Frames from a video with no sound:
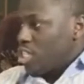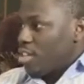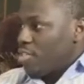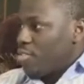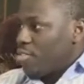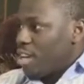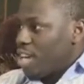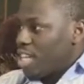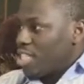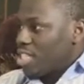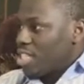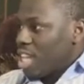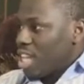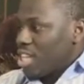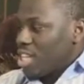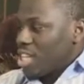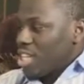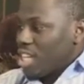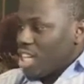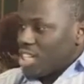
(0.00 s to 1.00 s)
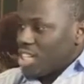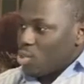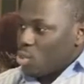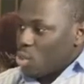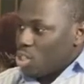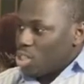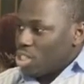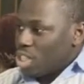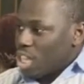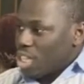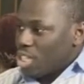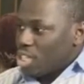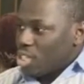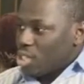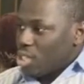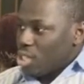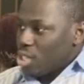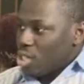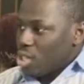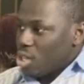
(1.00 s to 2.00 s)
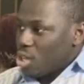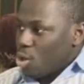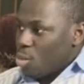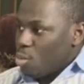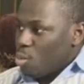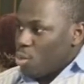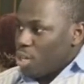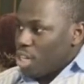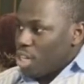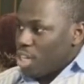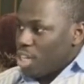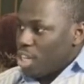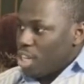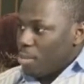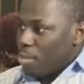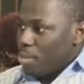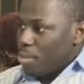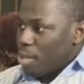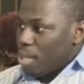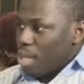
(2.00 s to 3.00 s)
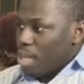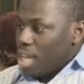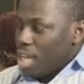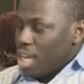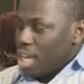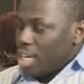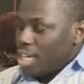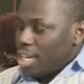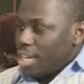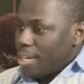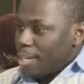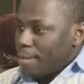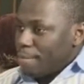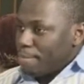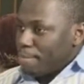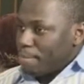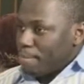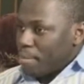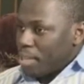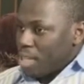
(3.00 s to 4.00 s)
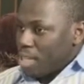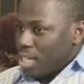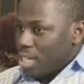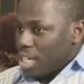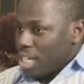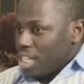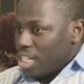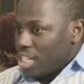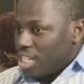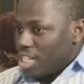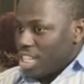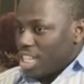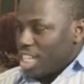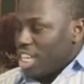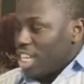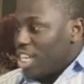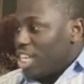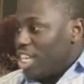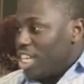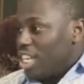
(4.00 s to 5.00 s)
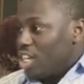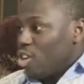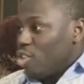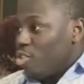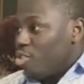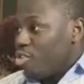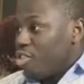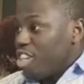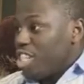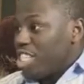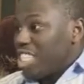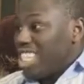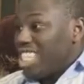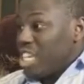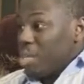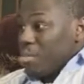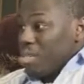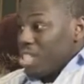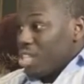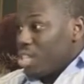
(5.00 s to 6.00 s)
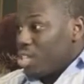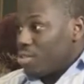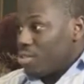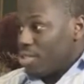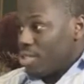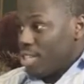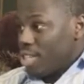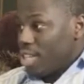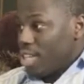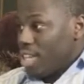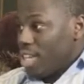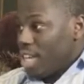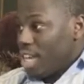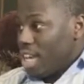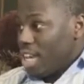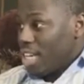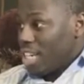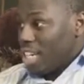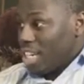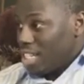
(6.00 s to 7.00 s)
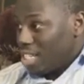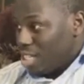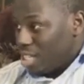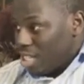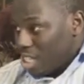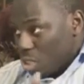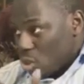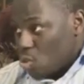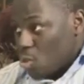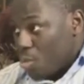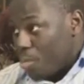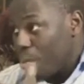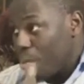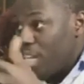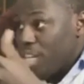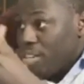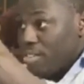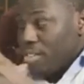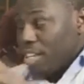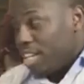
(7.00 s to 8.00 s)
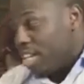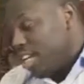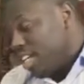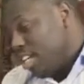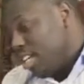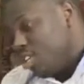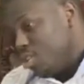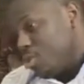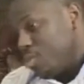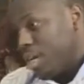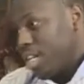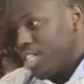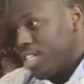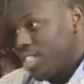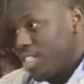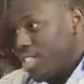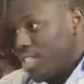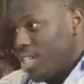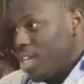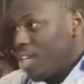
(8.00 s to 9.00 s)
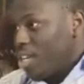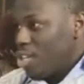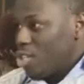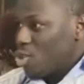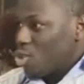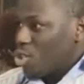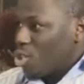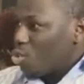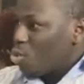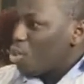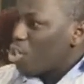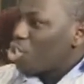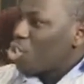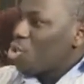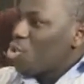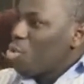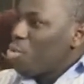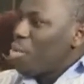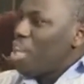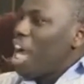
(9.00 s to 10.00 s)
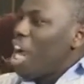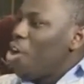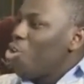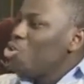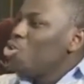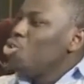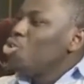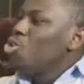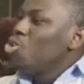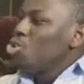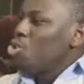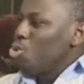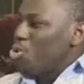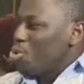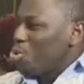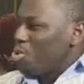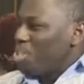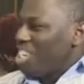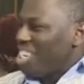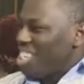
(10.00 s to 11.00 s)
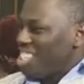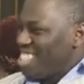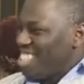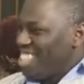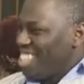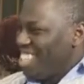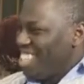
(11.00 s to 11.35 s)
a fire that will start up within them, and there's a rekindling of faith in themselves, and then to believe again in humanity. So the question would be, how do you do that?